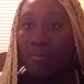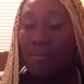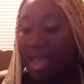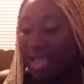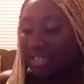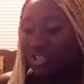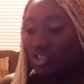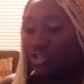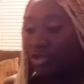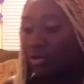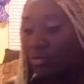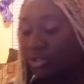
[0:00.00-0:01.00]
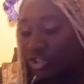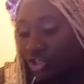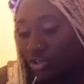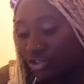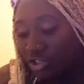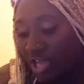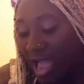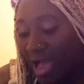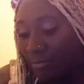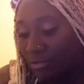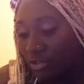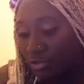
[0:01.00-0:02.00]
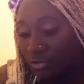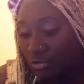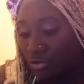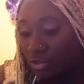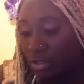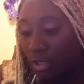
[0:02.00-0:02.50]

Make sure with your chapters